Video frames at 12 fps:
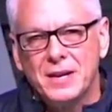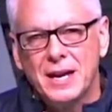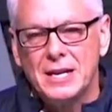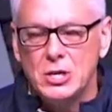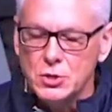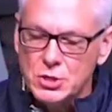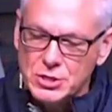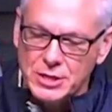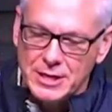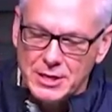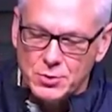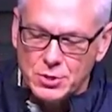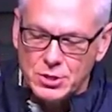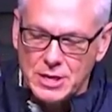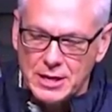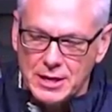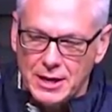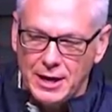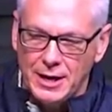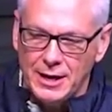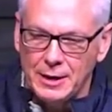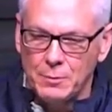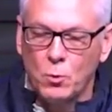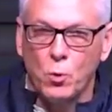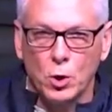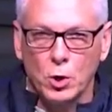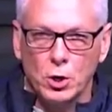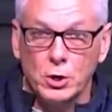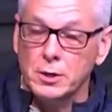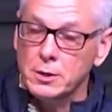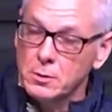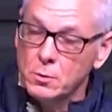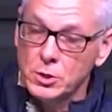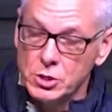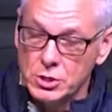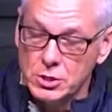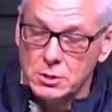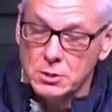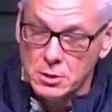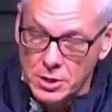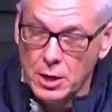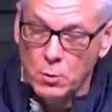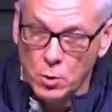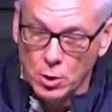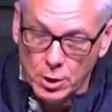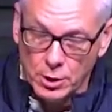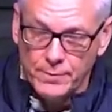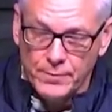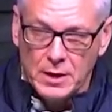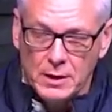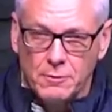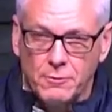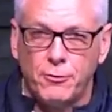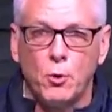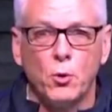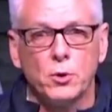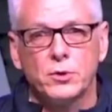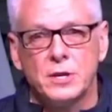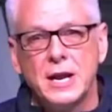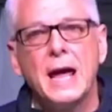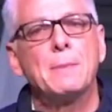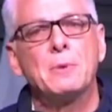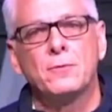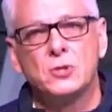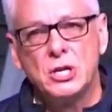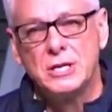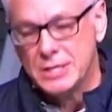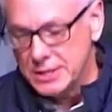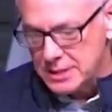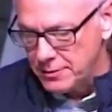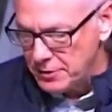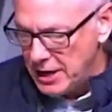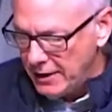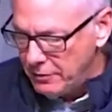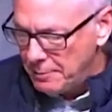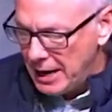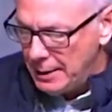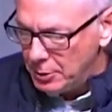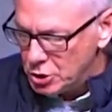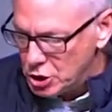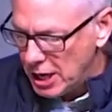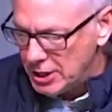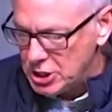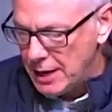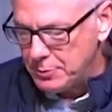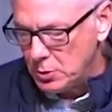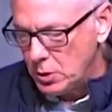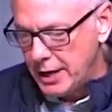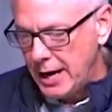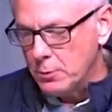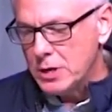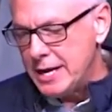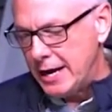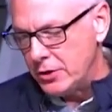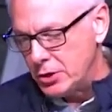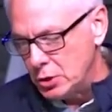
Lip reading: And he uses an interesting word, which is the word, for the name of Jesus. And if you have a Bible, John chapter 1, I read out of the